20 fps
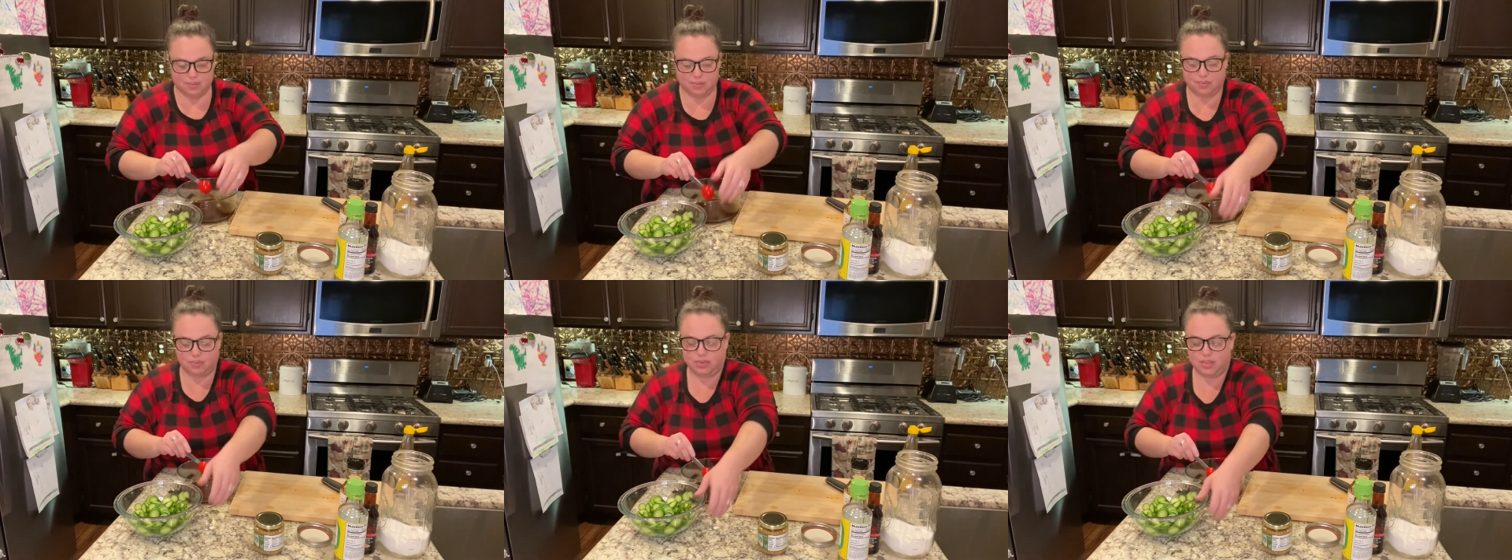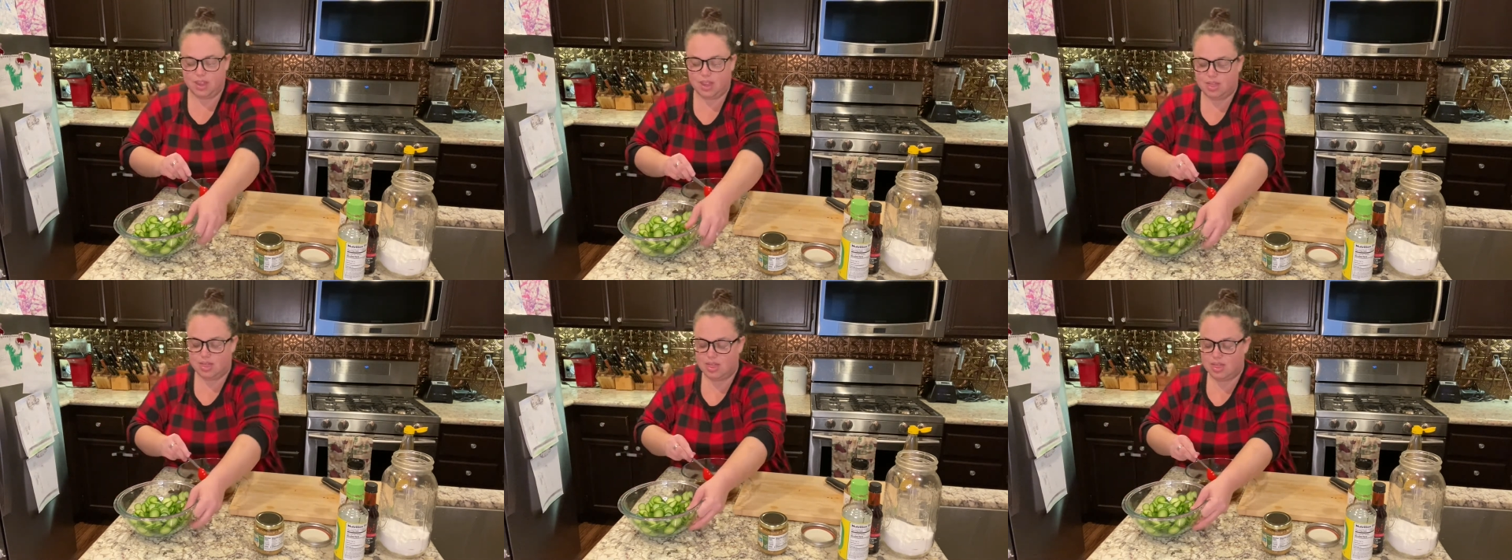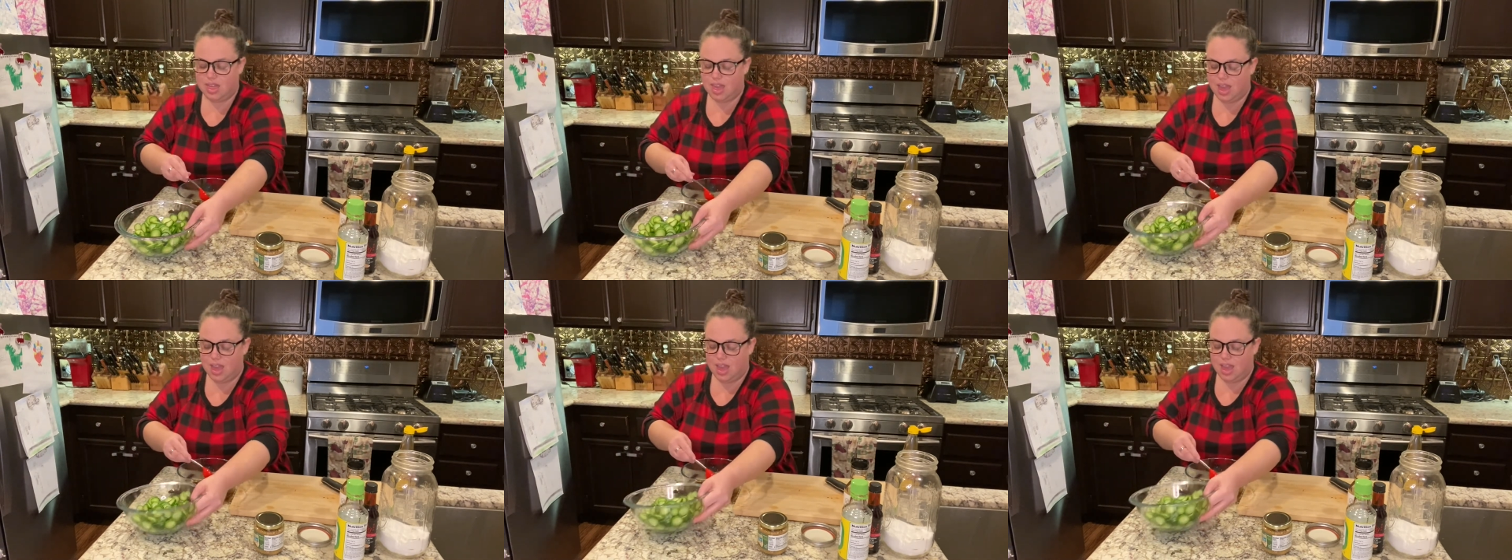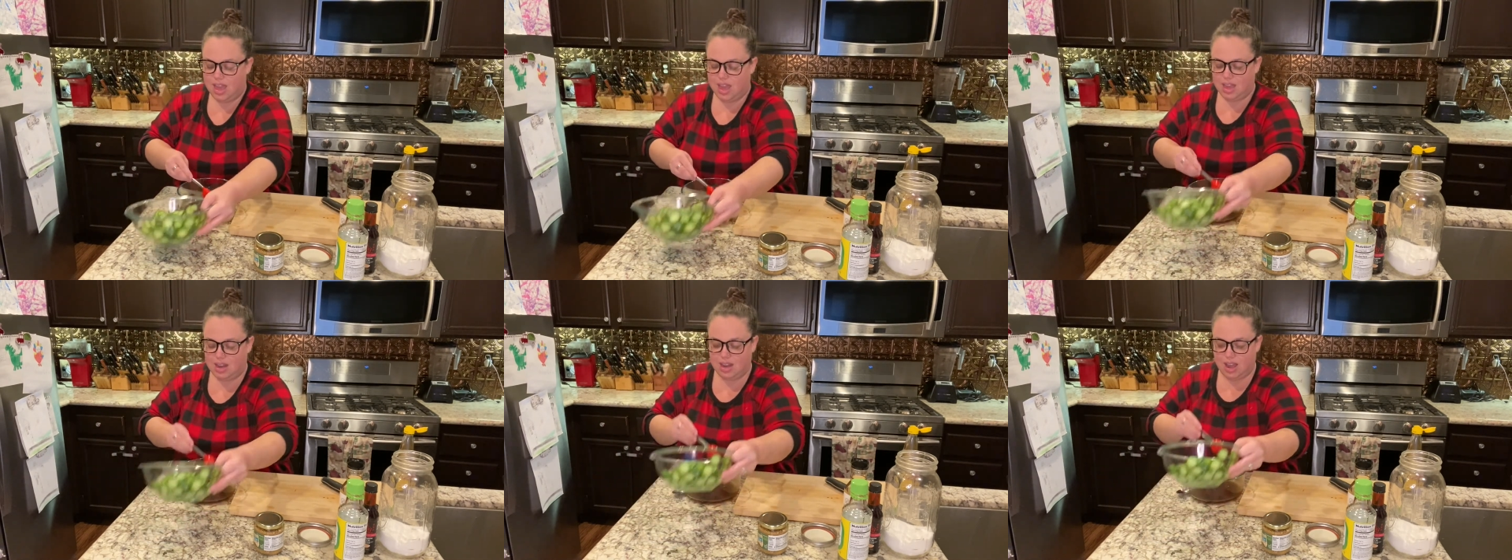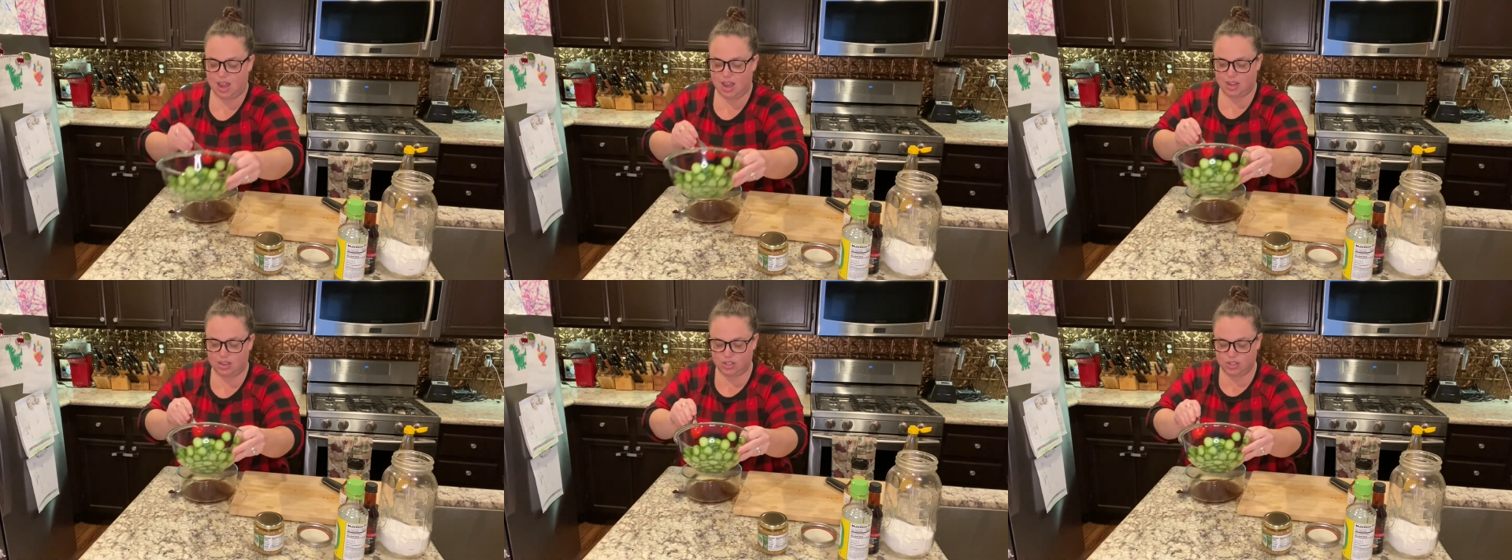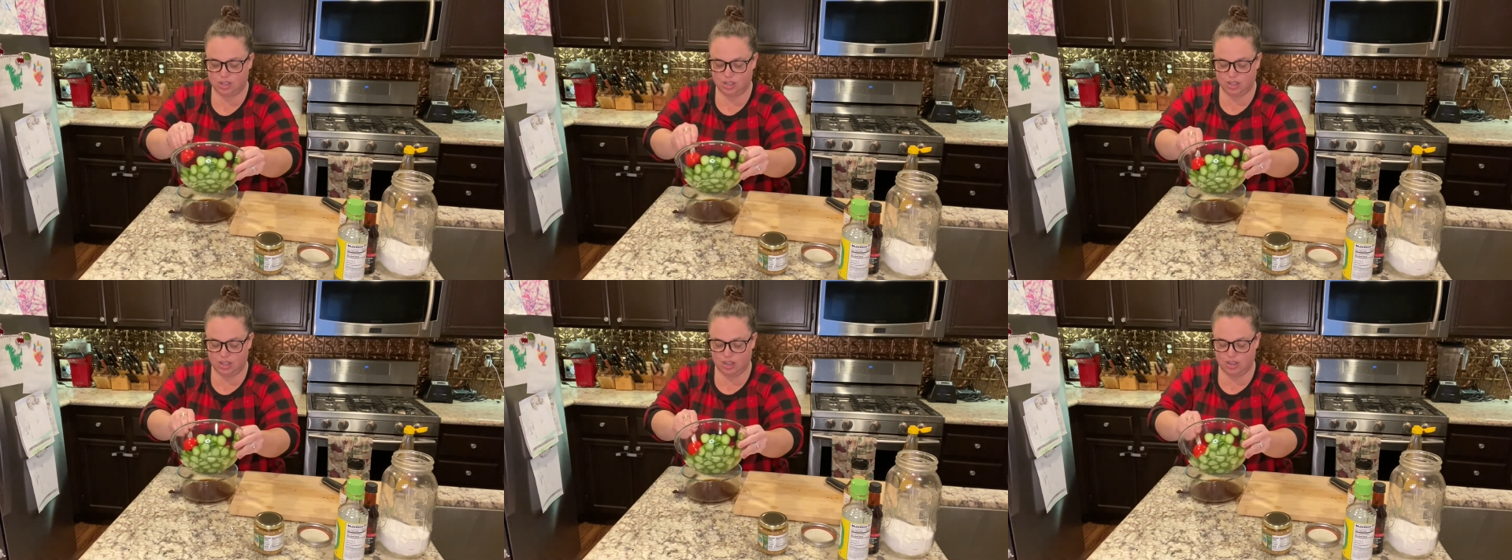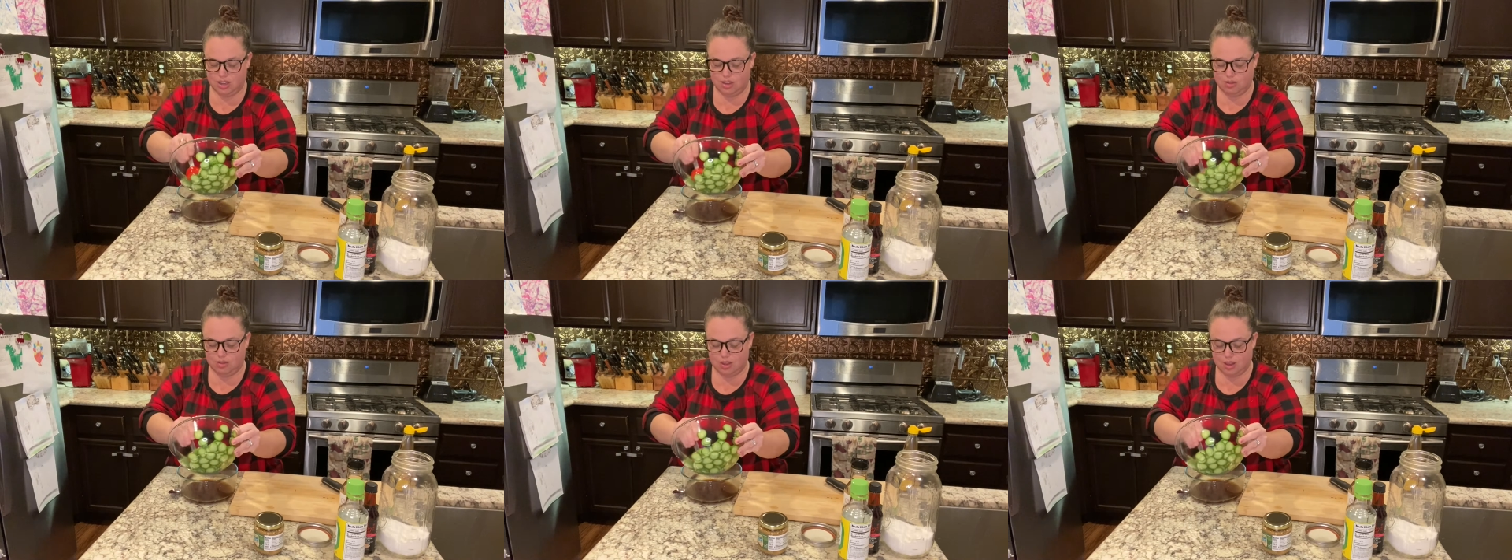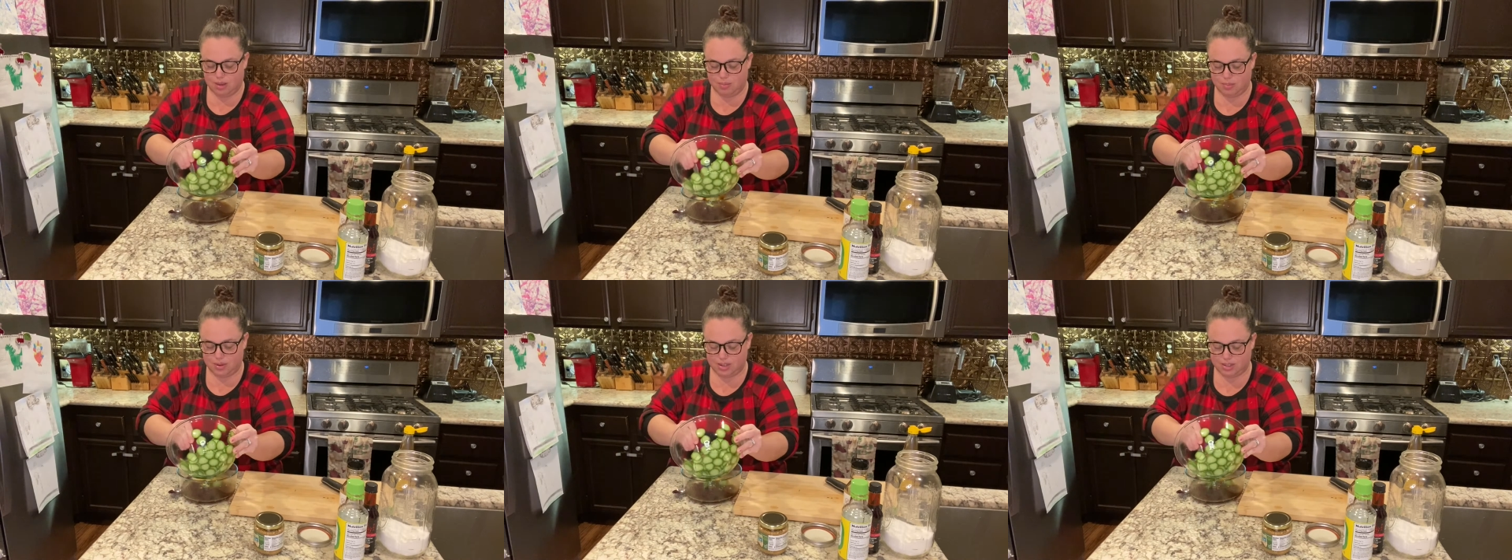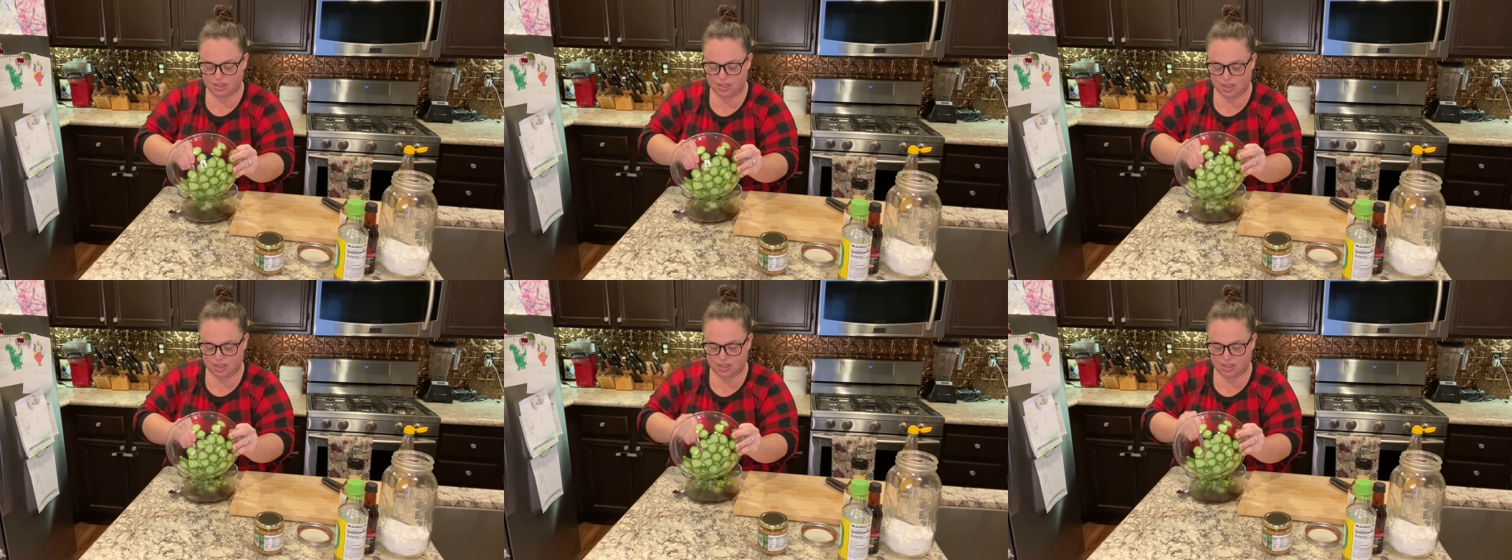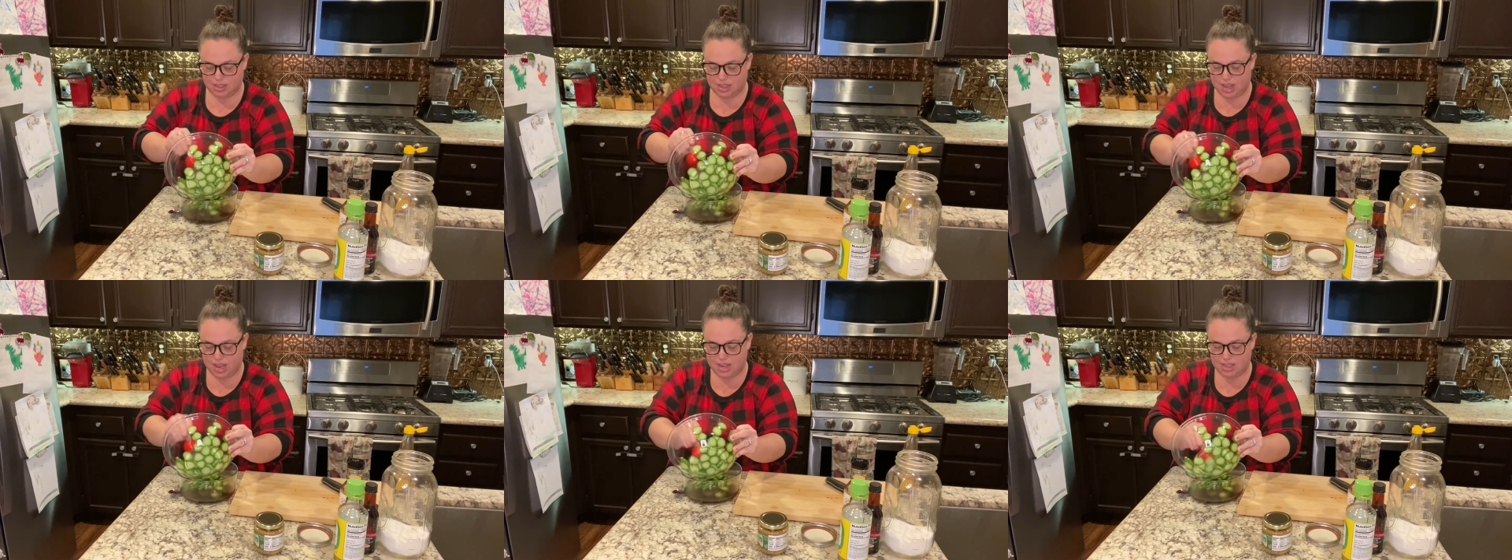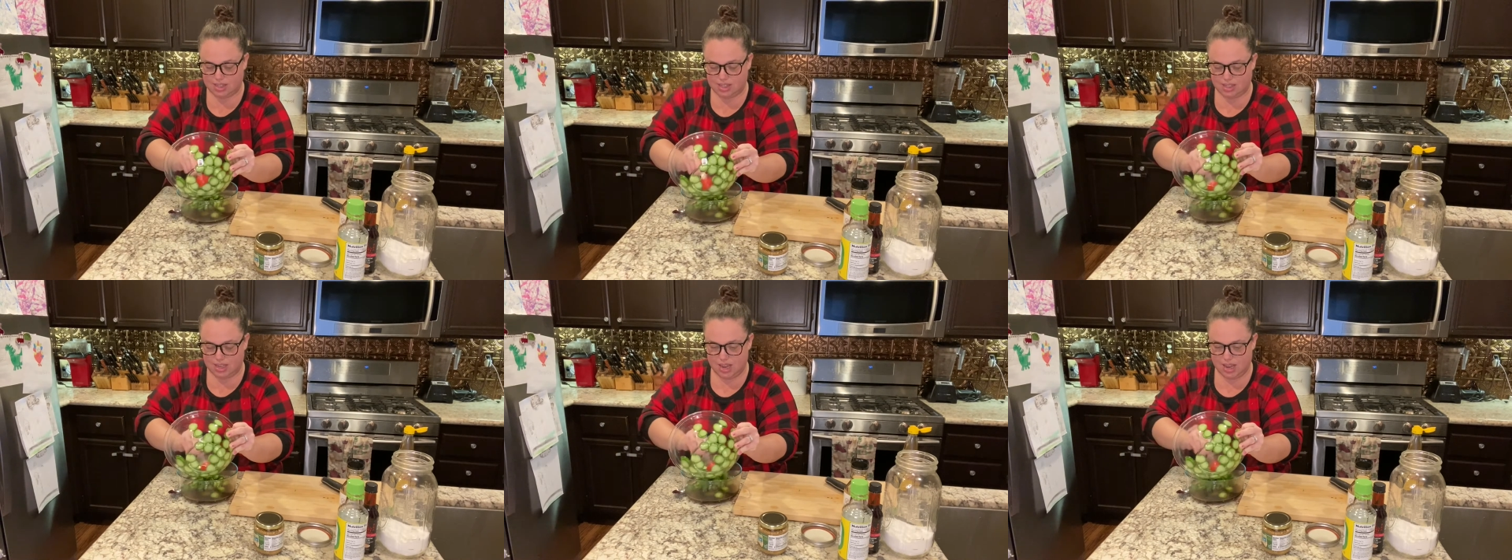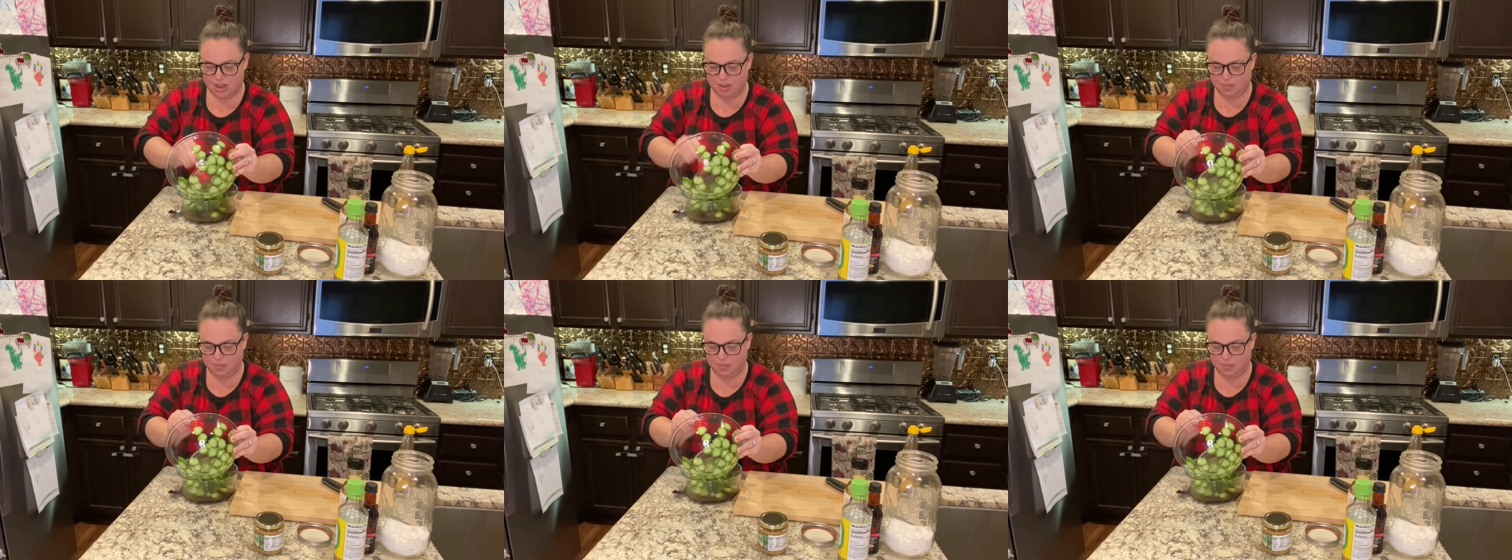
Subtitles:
And then add your cucumbers all sliced up.